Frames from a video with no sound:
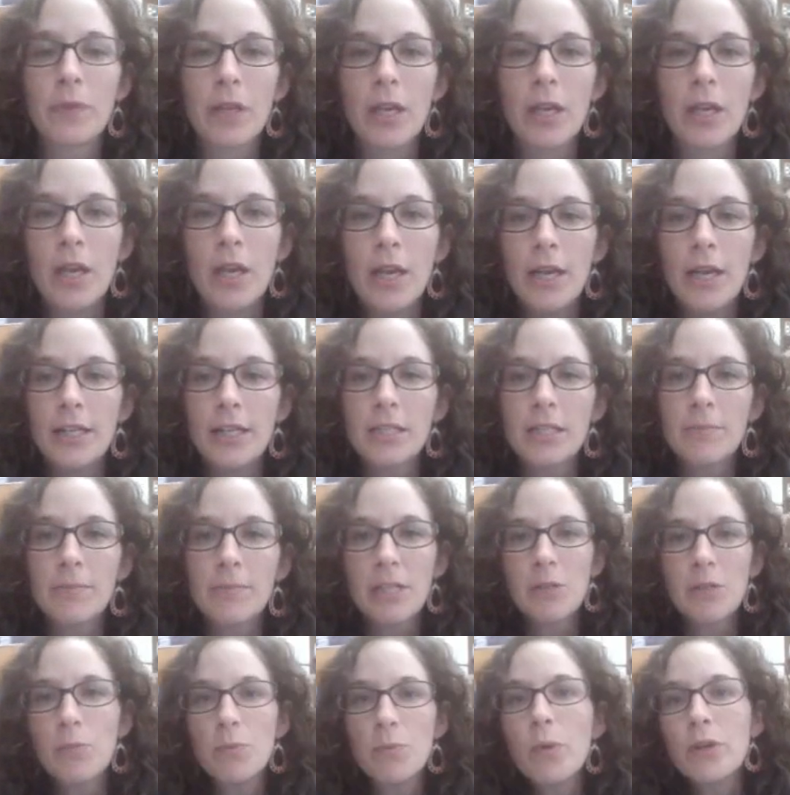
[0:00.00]
It's
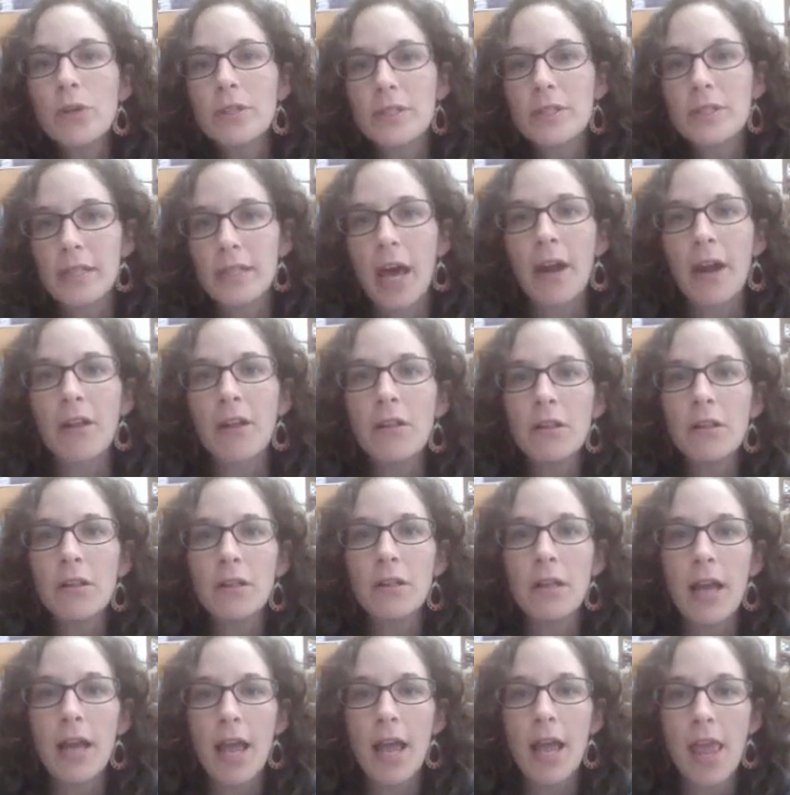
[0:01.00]
much more subtle
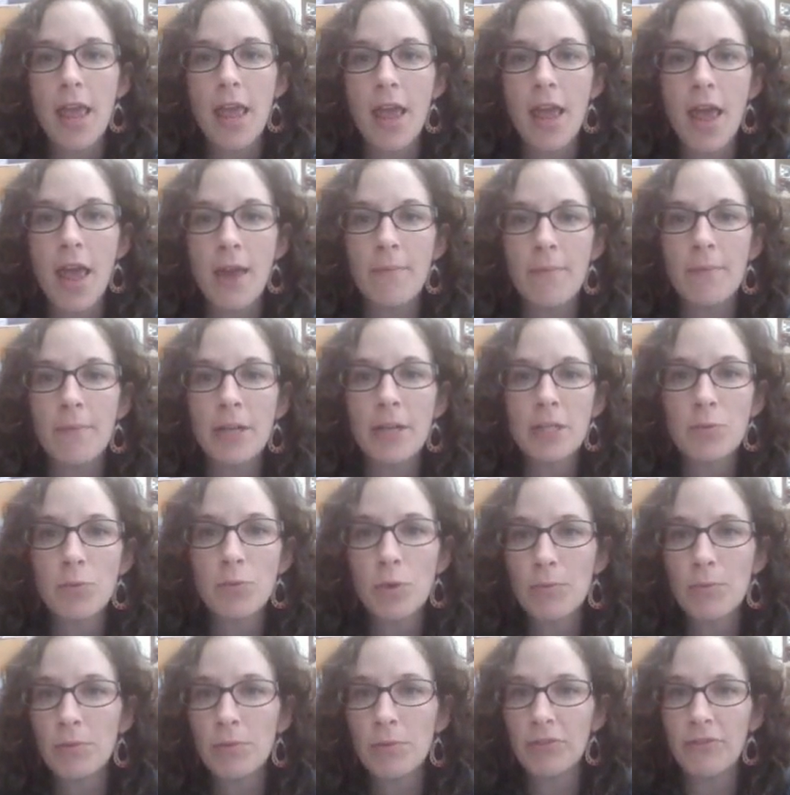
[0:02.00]
and much more
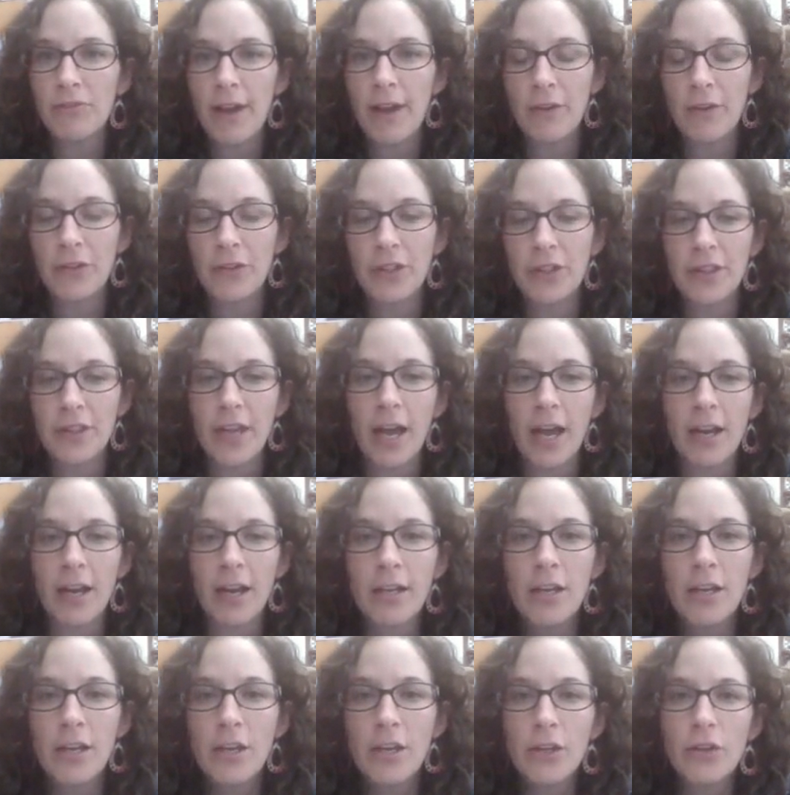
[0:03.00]
profound than that.
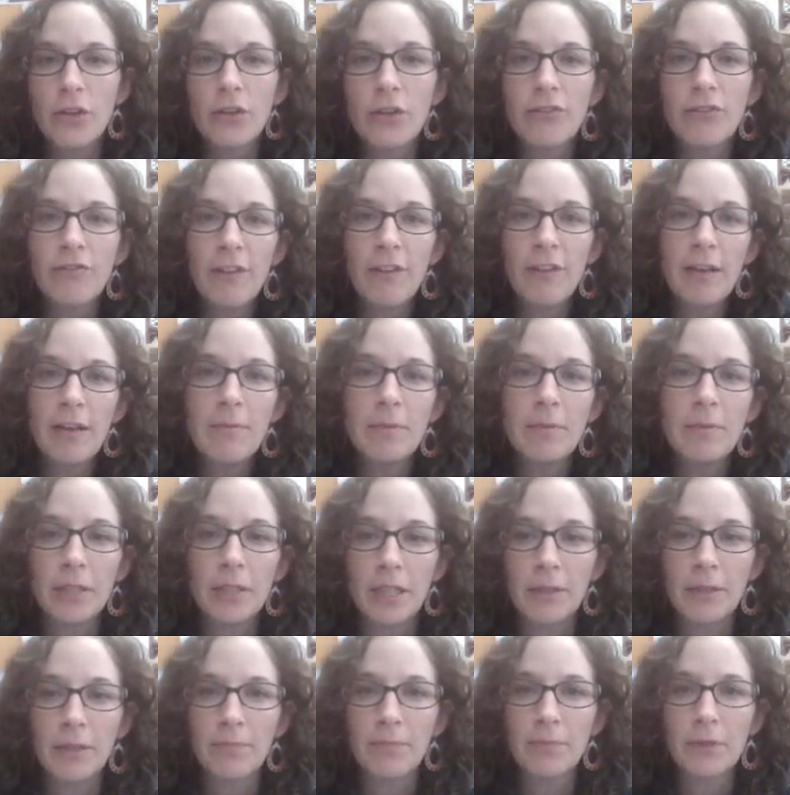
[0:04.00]
Your
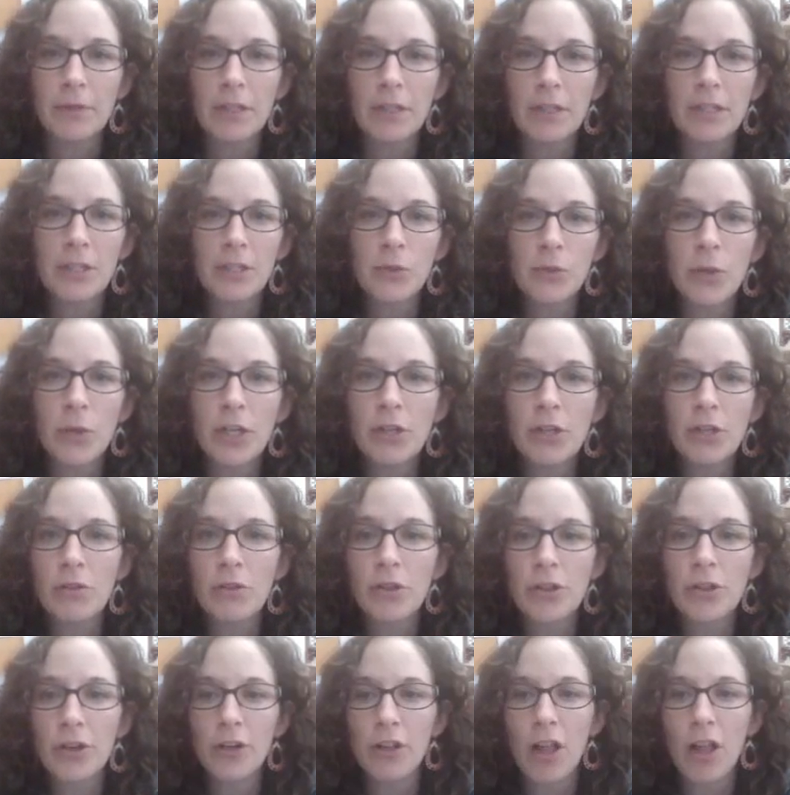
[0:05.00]
family is where you
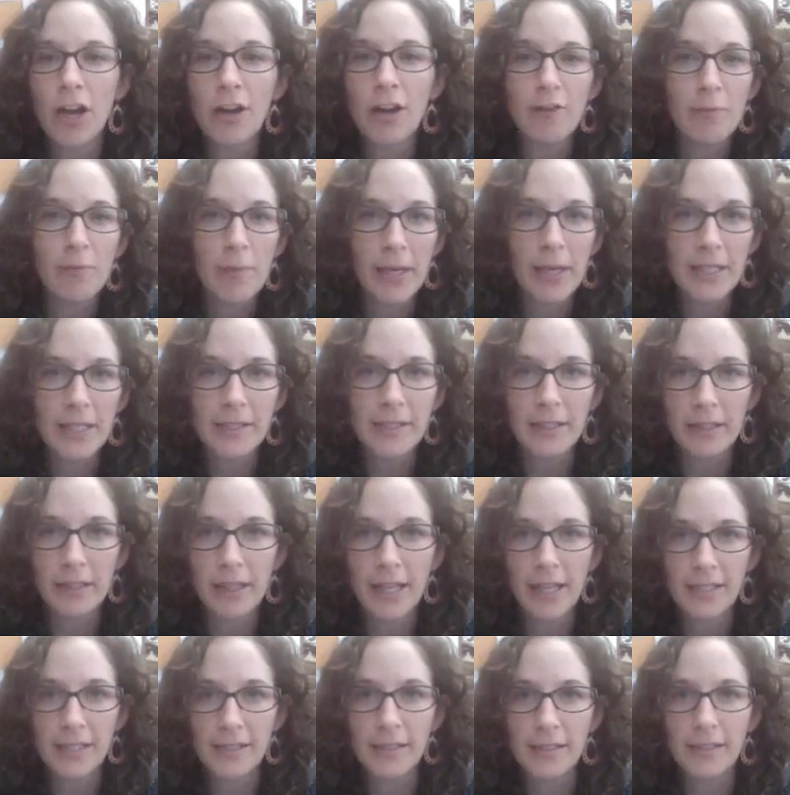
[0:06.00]
learn a lot of basic
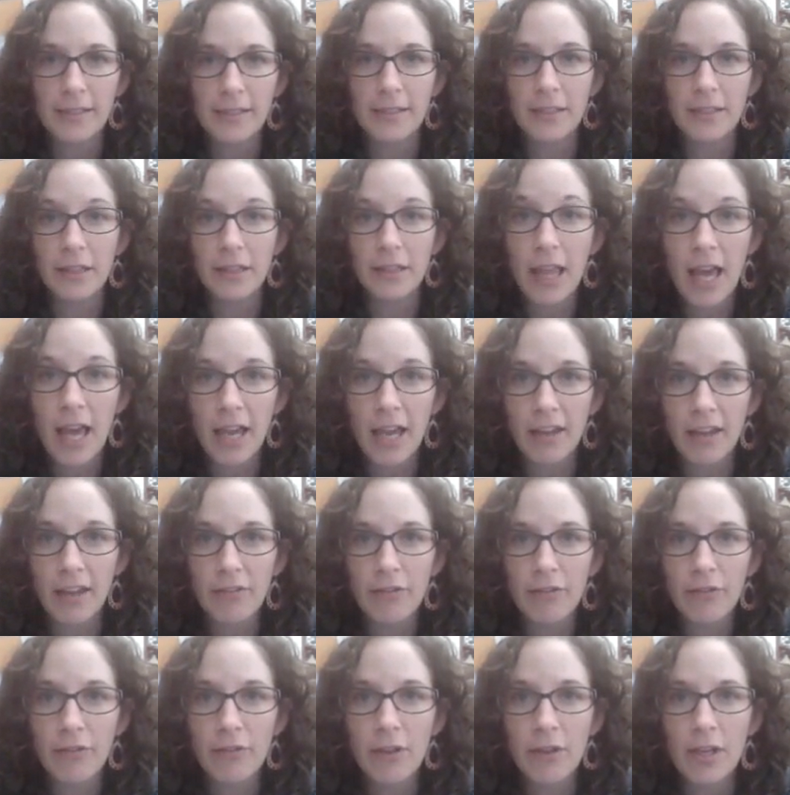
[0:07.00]
lessons in life.